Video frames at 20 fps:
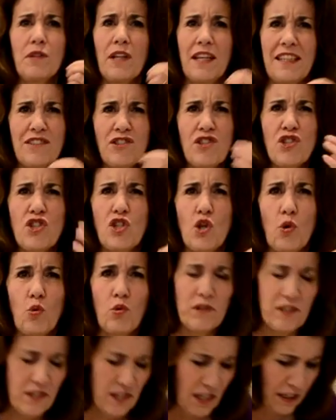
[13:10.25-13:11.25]
like
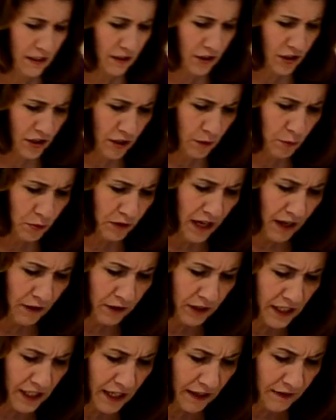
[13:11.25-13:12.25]
soaks into the
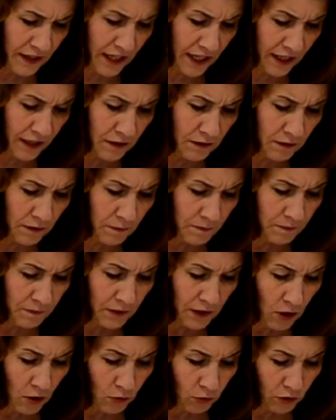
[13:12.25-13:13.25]
brownie. And then
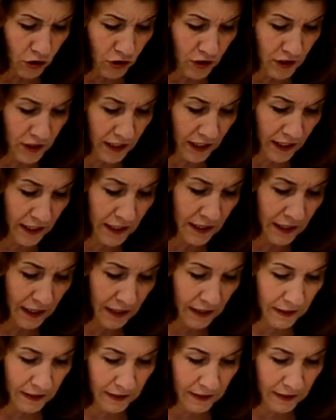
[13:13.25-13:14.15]
just take